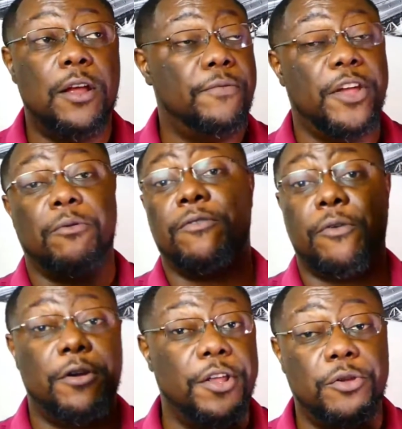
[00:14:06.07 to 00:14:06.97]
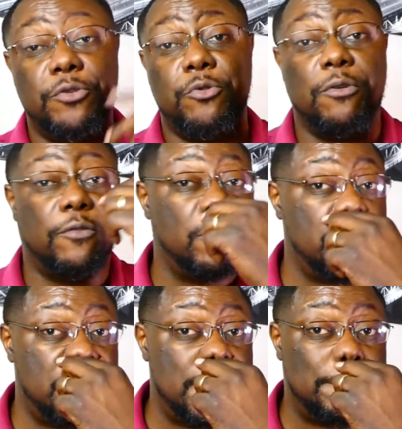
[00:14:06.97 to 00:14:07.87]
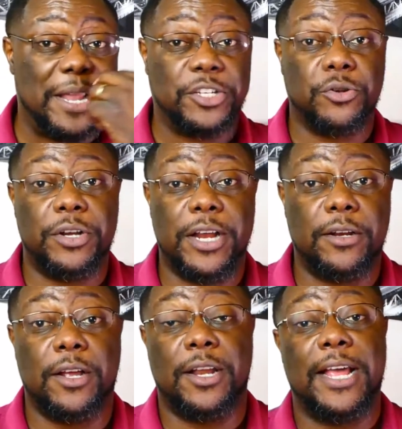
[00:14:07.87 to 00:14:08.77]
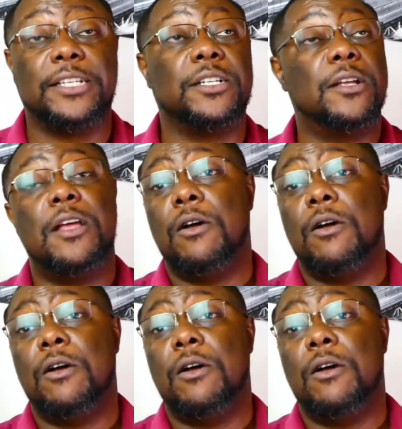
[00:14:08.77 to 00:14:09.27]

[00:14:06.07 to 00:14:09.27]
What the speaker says: They're referring to you, you refer to them based on the client's